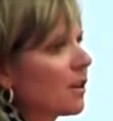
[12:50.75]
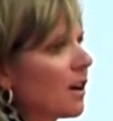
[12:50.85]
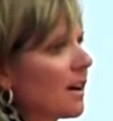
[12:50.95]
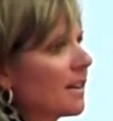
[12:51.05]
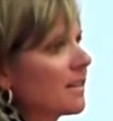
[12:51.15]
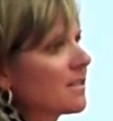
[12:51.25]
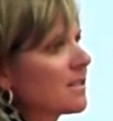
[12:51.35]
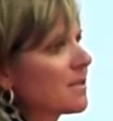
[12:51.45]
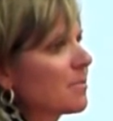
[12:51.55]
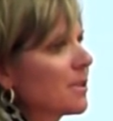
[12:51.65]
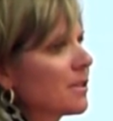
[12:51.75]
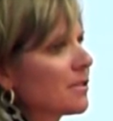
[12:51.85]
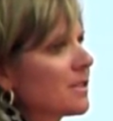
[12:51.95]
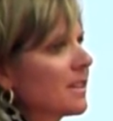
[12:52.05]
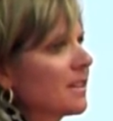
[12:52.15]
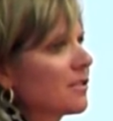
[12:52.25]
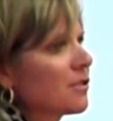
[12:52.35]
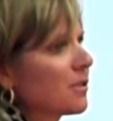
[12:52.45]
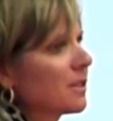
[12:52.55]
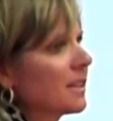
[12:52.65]
cry is piercing and
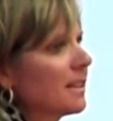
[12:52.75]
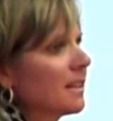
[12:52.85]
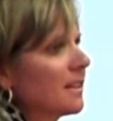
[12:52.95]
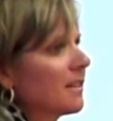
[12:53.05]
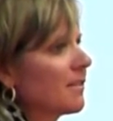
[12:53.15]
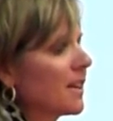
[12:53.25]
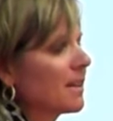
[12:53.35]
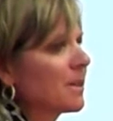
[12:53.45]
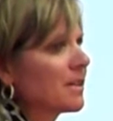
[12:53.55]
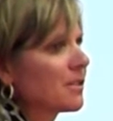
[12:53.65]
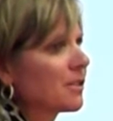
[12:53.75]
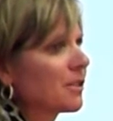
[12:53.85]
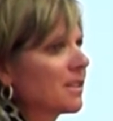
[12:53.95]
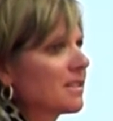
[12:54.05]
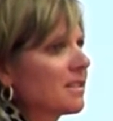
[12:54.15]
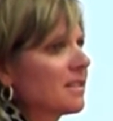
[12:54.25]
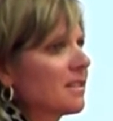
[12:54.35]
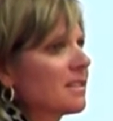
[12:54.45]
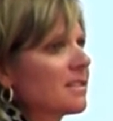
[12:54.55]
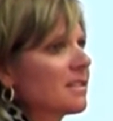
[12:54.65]
shrilling, and if anybody's heard it,
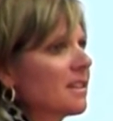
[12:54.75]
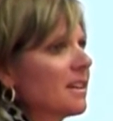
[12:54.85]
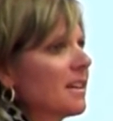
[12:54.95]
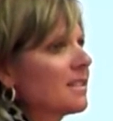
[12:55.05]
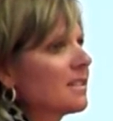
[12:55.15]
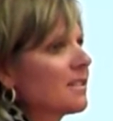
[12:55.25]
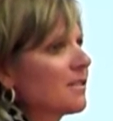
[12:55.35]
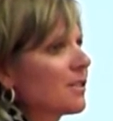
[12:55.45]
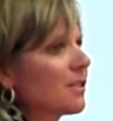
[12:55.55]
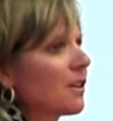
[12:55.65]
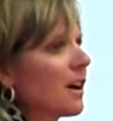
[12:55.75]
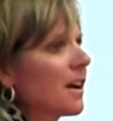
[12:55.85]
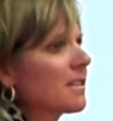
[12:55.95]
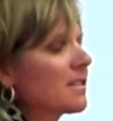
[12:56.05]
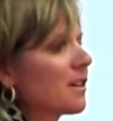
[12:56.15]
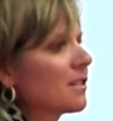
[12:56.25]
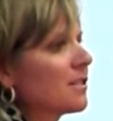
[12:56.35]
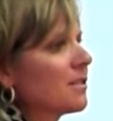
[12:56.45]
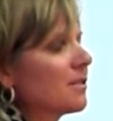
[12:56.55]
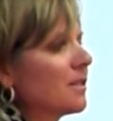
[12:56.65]
it's a different cry. It's hard
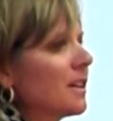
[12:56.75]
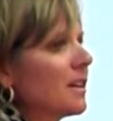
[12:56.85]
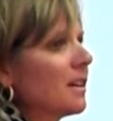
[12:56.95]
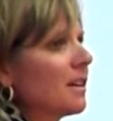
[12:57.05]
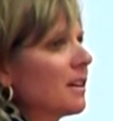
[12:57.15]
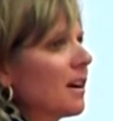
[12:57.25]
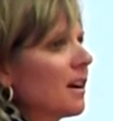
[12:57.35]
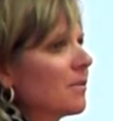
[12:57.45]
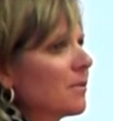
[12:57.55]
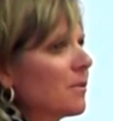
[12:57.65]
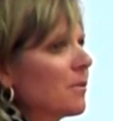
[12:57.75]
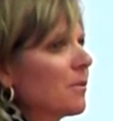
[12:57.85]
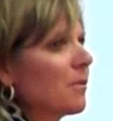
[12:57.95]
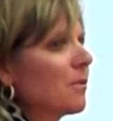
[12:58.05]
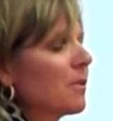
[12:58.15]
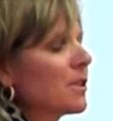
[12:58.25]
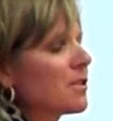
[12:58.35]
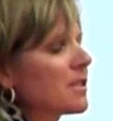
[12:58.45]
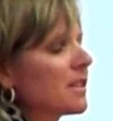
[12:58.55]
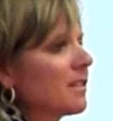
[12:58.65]
to, when
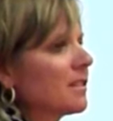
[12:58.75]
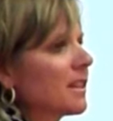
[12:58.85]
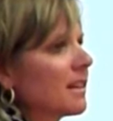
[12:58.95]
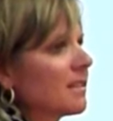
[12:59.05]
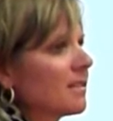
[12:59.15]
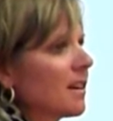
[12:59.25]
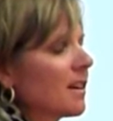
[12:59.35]
you're skilled at